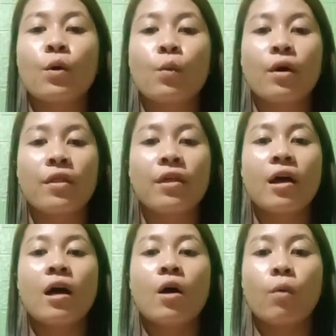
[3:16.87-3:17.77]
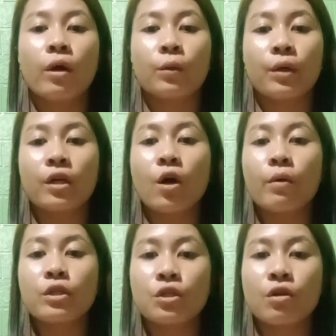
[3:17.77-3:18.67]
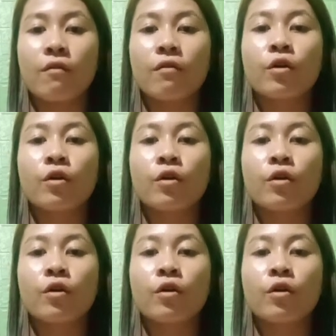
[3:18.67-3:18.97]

with what we are going to solve.